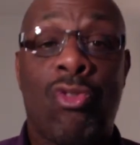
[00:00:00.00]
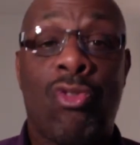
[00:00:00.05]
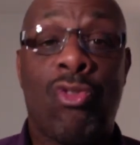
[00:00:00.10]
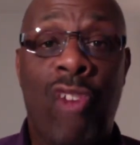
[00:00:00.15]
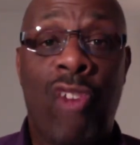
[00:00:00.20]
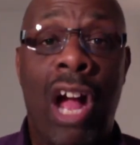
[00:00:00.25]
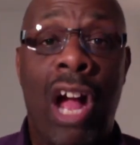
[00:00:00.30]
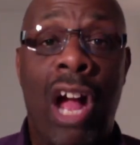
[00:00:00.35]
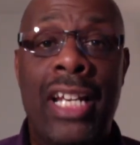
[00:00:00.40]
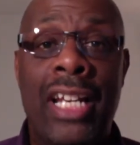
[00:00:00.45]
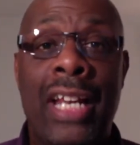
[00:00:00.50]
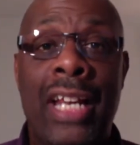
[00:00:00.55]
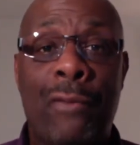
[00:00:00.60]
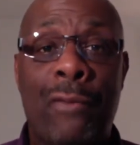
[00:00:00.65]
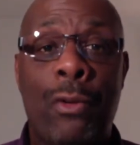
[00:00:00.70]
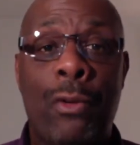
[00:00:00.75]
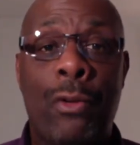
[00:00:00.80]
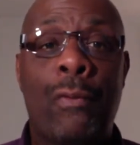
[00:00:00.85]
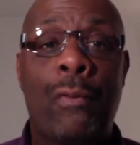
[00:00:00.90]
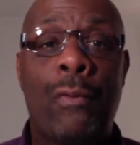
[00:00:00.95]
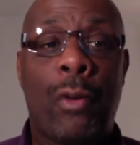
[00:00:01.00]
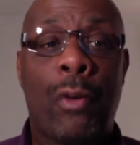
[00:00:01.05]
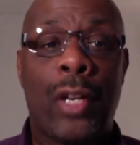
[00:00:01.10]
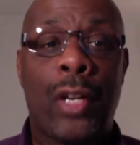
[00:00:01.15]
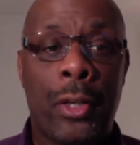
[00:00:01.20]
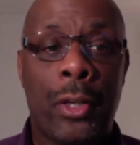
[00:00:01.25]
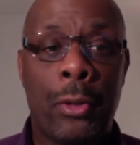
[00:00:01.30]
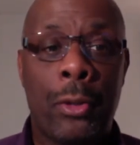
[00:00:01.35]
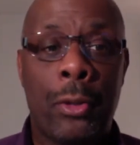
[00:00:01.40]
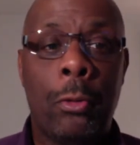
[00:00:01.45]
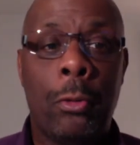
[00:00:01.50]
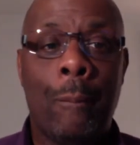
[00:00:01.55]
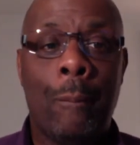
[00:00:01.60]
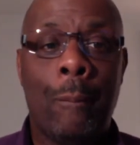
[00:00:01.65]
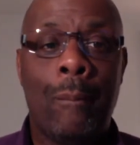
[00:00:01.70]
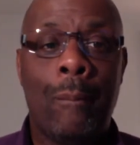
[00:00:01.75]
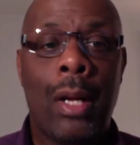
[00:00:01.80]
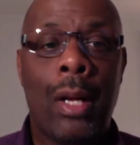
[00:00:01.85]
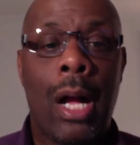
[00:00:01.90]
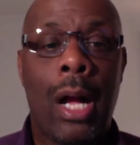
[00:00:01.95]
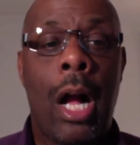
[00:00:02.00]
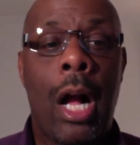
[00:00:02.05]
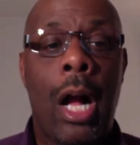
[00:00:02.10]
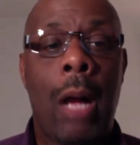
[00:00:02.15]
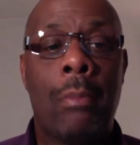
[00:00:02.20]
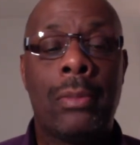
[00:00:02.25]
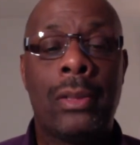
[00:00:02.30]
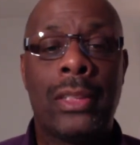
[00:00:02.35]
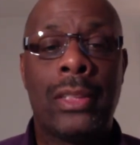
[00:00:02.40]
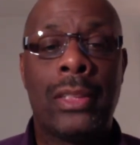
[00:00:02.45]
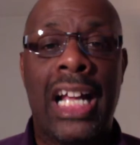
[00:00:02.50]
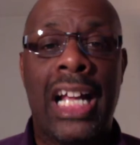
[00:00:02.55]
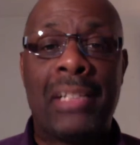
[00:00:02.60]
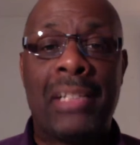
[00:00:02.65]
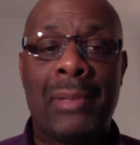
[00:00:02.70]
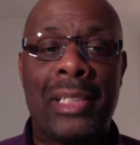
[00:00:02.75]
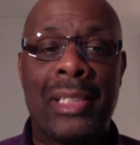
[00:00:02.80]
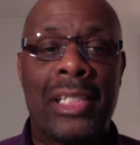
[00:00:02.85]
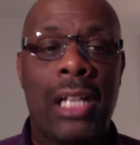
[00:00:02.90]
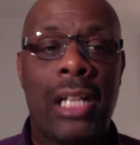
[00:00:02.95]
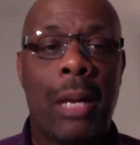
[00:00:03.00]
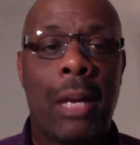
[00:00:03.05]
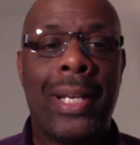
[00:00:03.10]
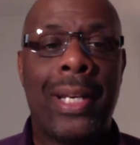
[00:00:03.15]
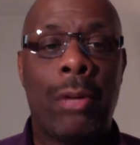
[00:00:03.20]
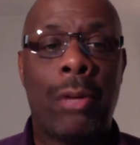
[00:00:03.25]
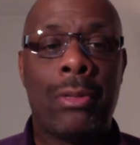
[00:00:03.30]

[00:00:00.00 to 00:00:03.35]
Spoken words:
Rendezvous for You, Jasmine's company,